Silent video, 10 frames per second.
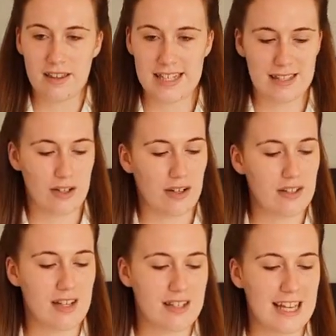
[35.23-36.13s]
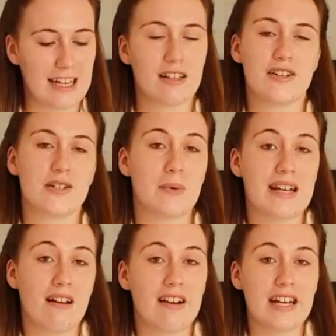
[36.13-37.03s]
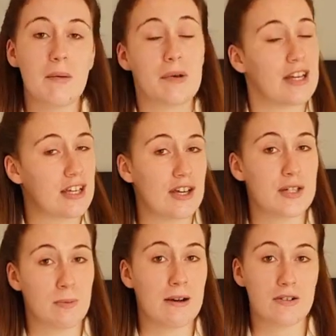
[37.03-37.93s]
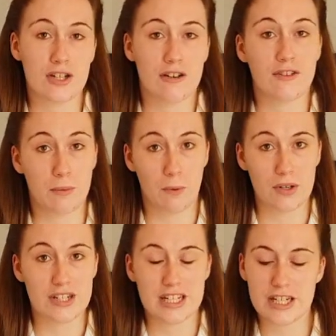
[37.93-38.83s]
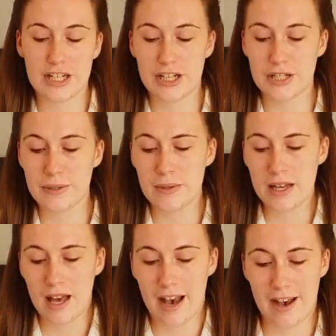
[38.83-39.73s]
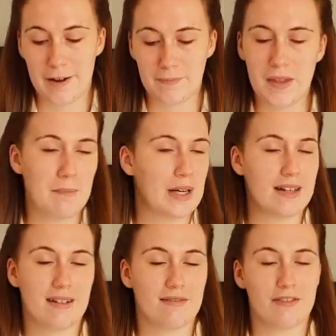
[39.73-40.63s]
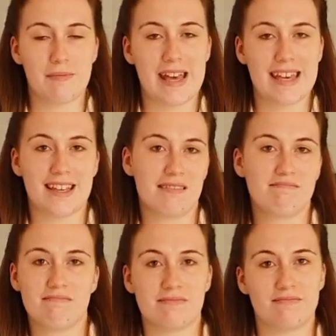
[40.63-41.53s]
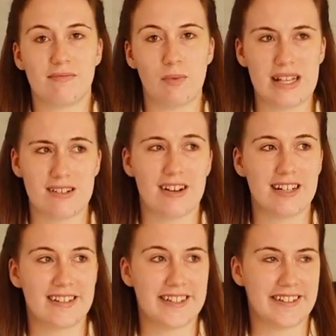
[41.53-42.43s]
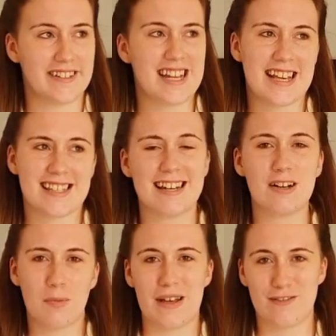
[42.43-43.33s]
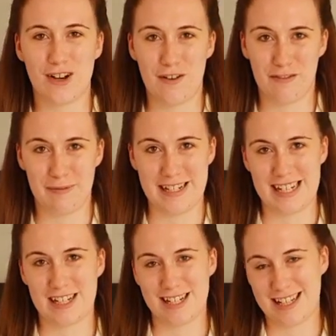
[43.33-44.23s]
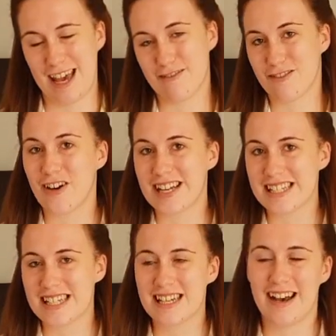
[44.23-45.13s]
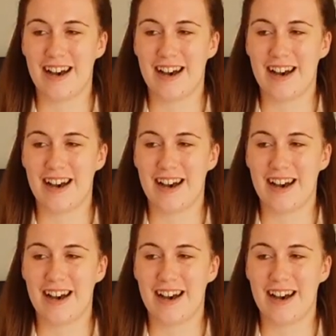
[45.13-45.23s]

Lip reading: this look doesn't include a wing liner, but it could well do if you wanted to. But for me, winged eyeliner takes a little bit of time for me to actually get right.